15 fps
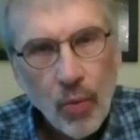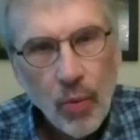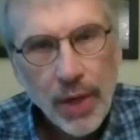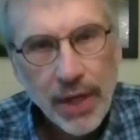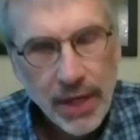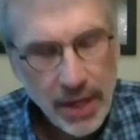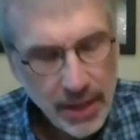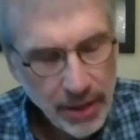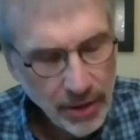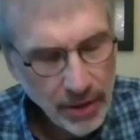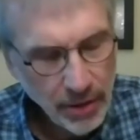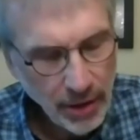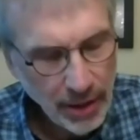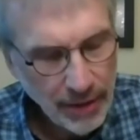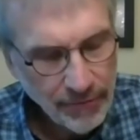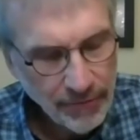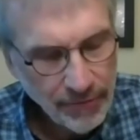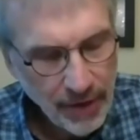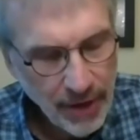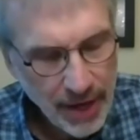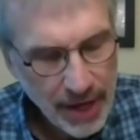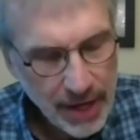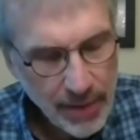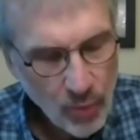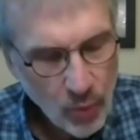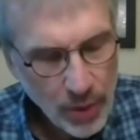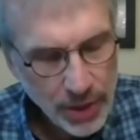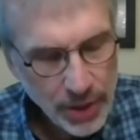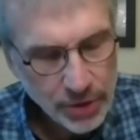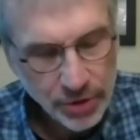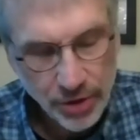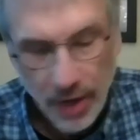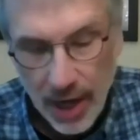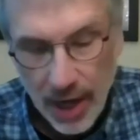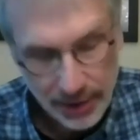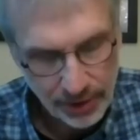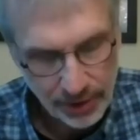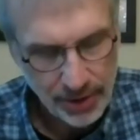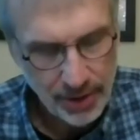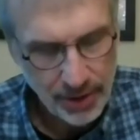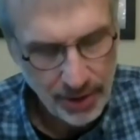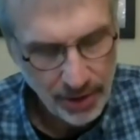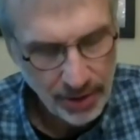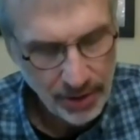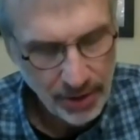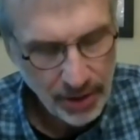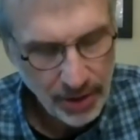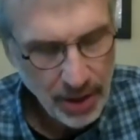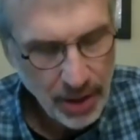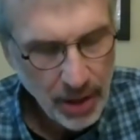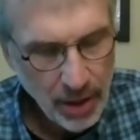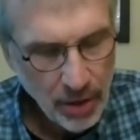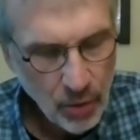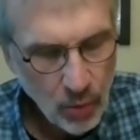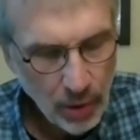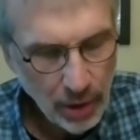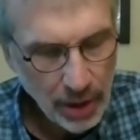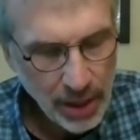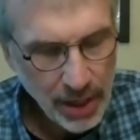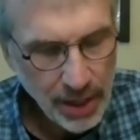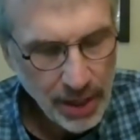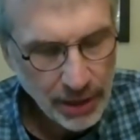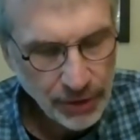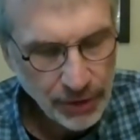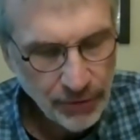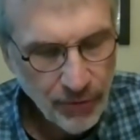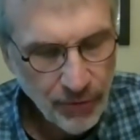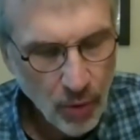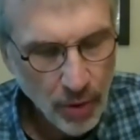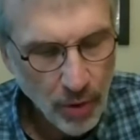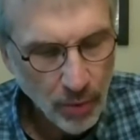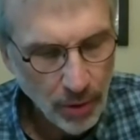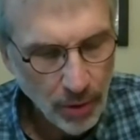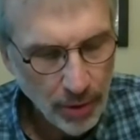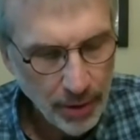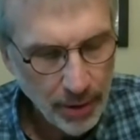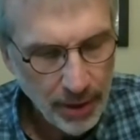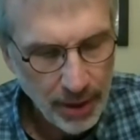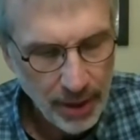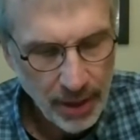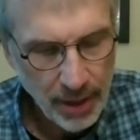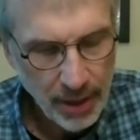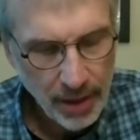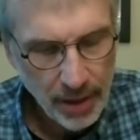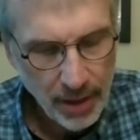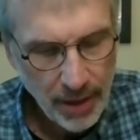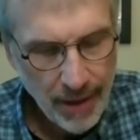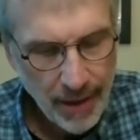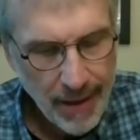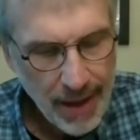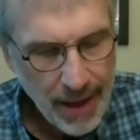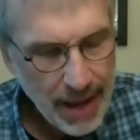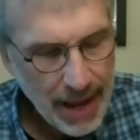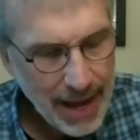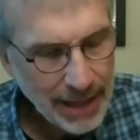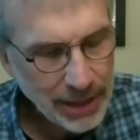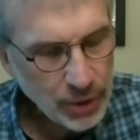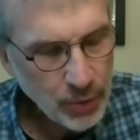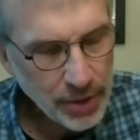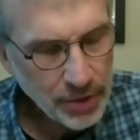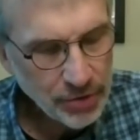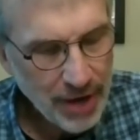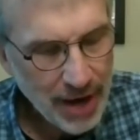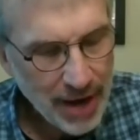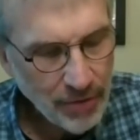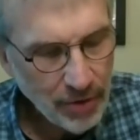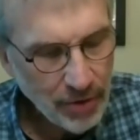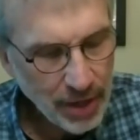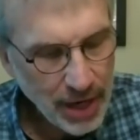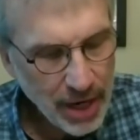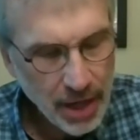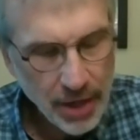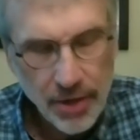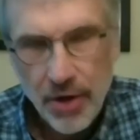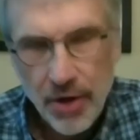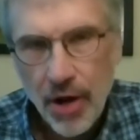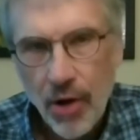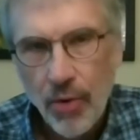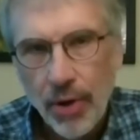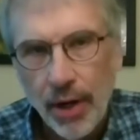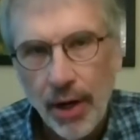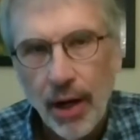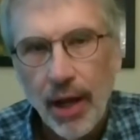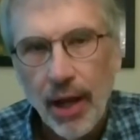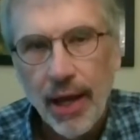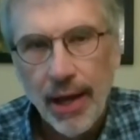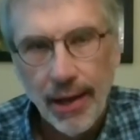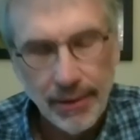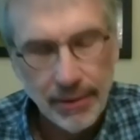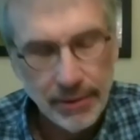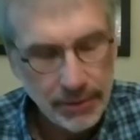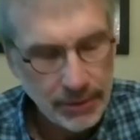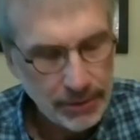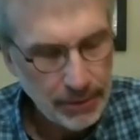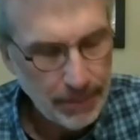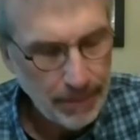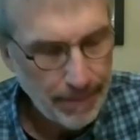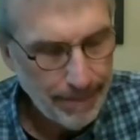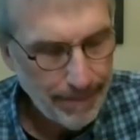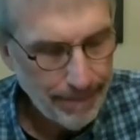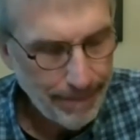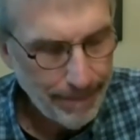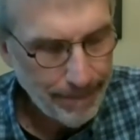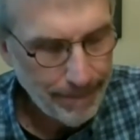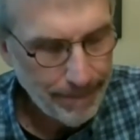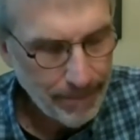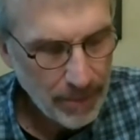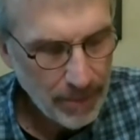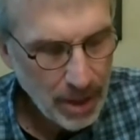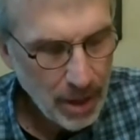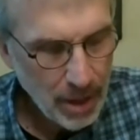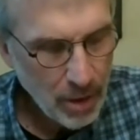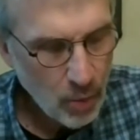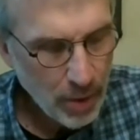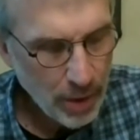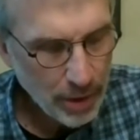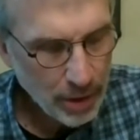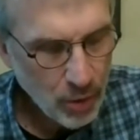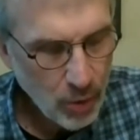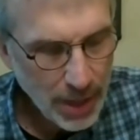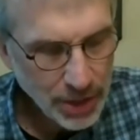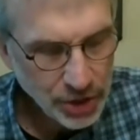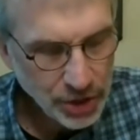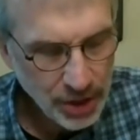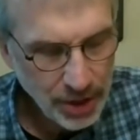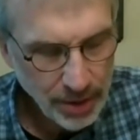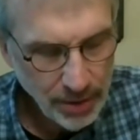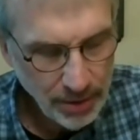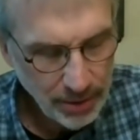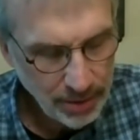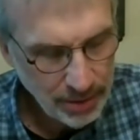We kindle a flame we trust will lead us forward as we travel in unknown lands, where the question,